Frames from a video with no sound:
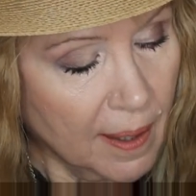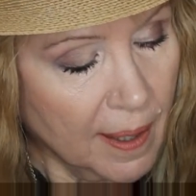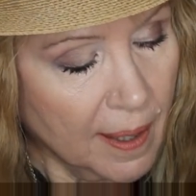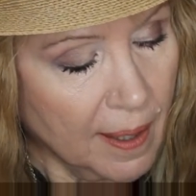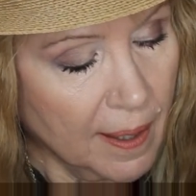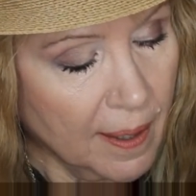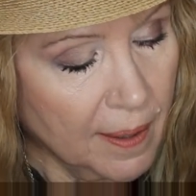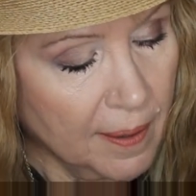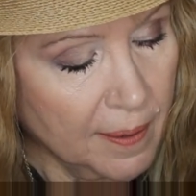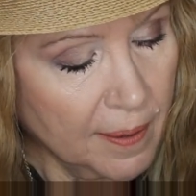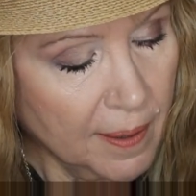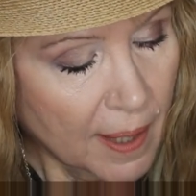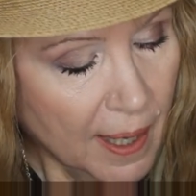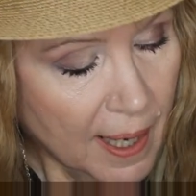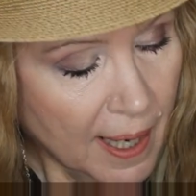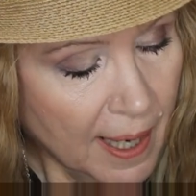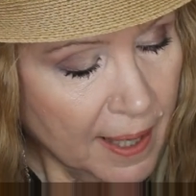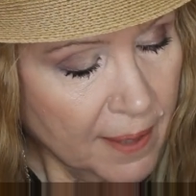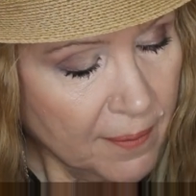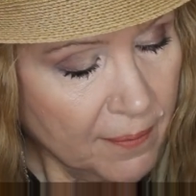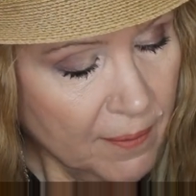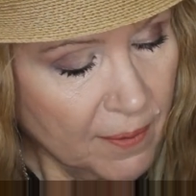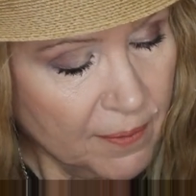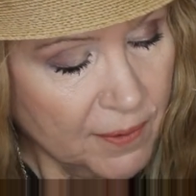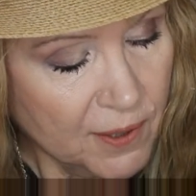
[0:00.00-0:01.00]
And
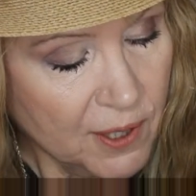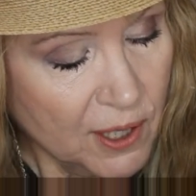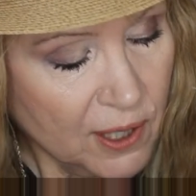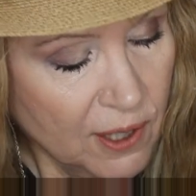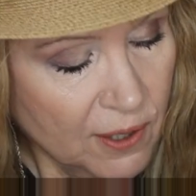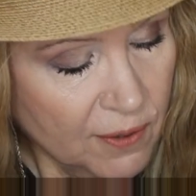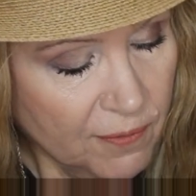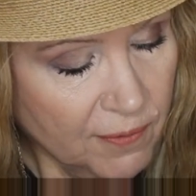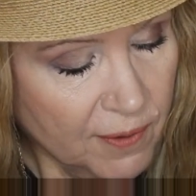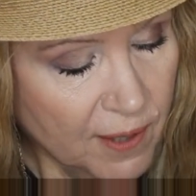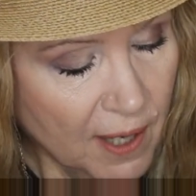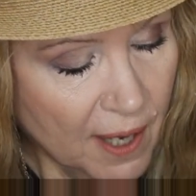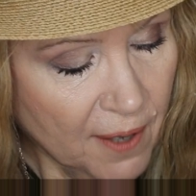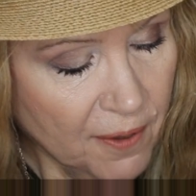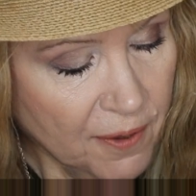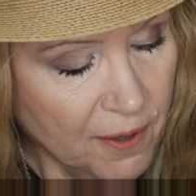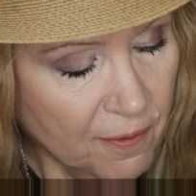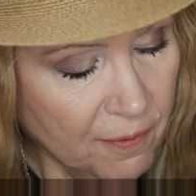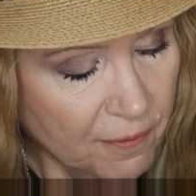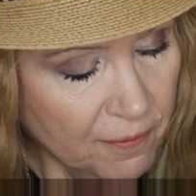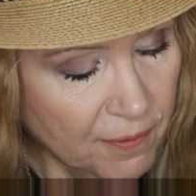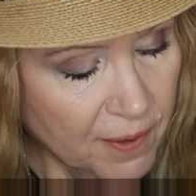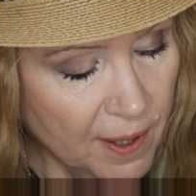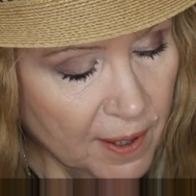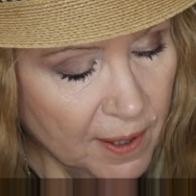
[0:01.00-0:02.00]
I just got
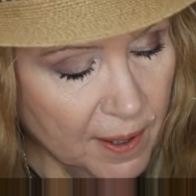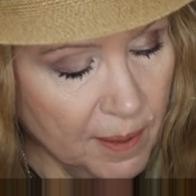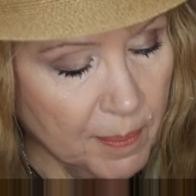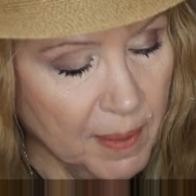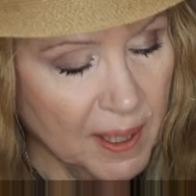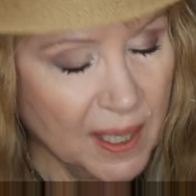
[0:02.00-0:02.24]
the feeling,